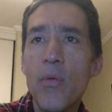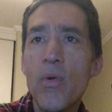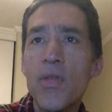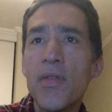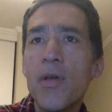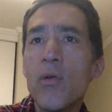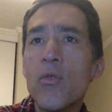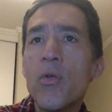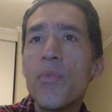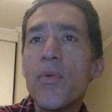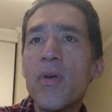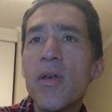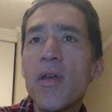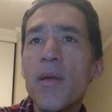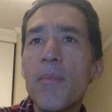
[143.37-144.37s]
When the group
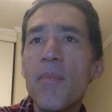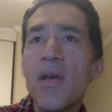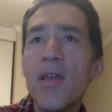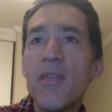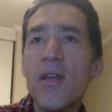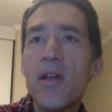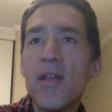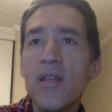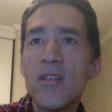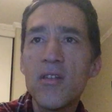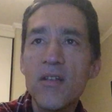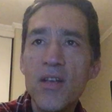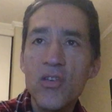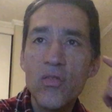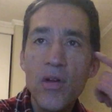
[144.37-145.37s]
made their
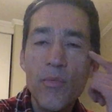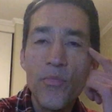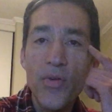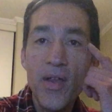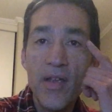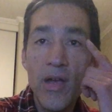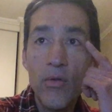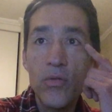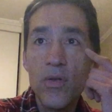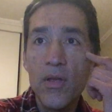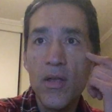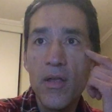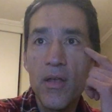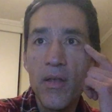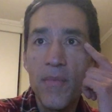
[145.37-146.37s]
international breakout
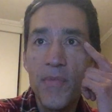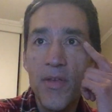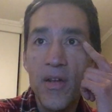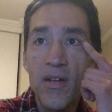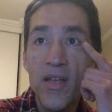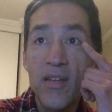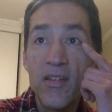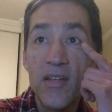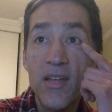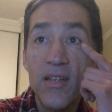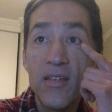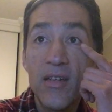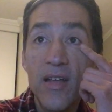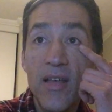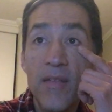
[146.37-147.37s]
in
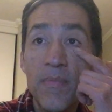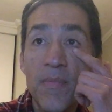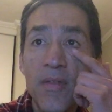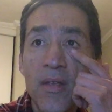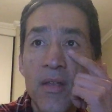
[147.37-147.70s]
1989.